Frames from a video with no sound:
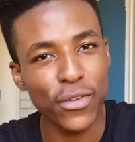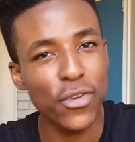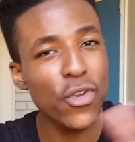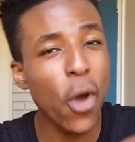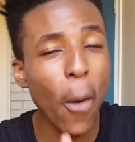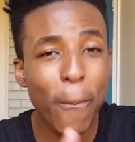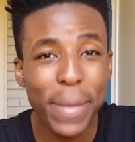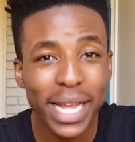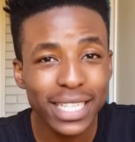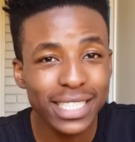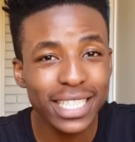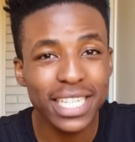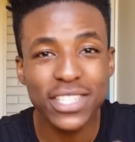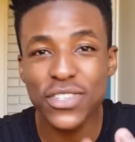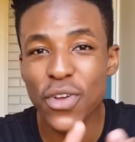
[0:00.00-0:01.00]
No
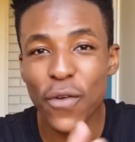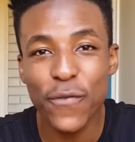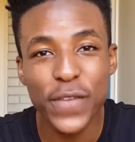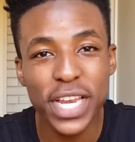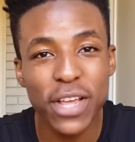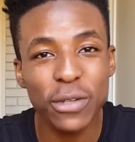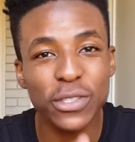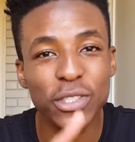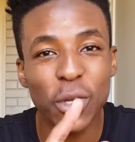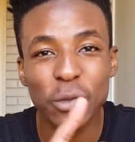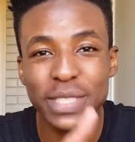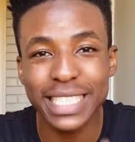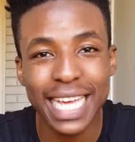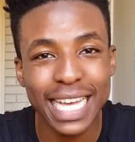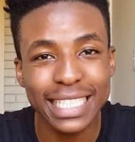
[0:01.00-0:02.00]
pictures, no videos,
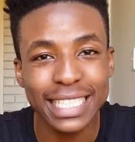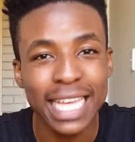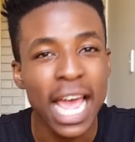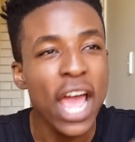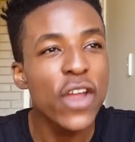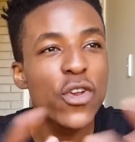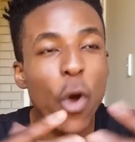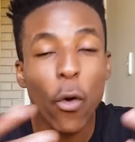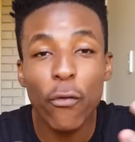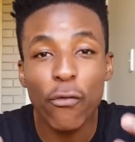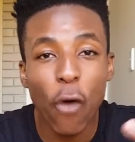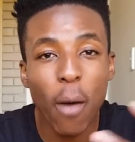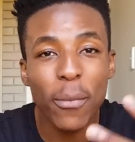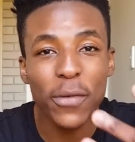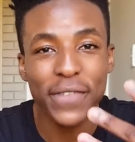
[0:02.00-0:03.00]
no texts, no
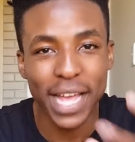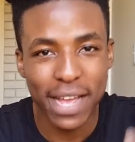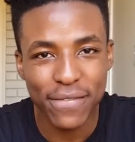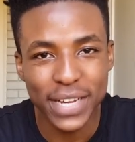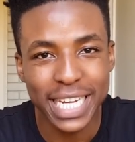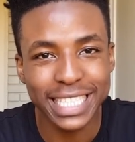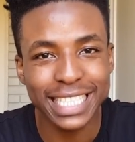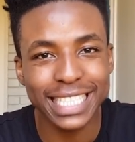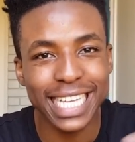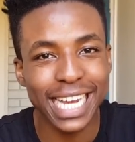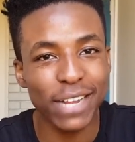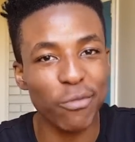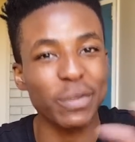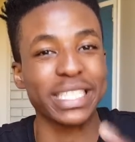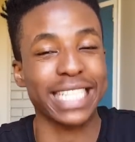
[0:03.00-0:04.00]
form of evidence that
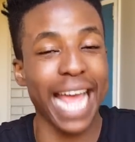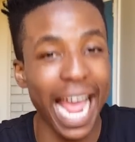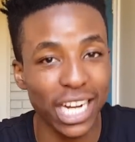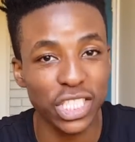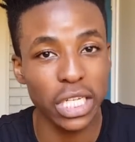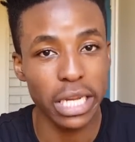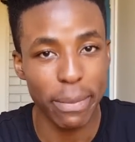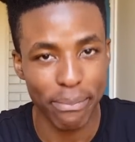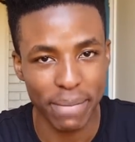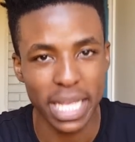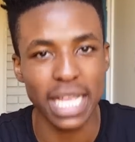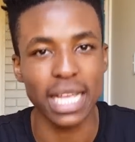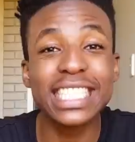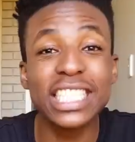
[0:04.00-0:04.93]
it was actually me.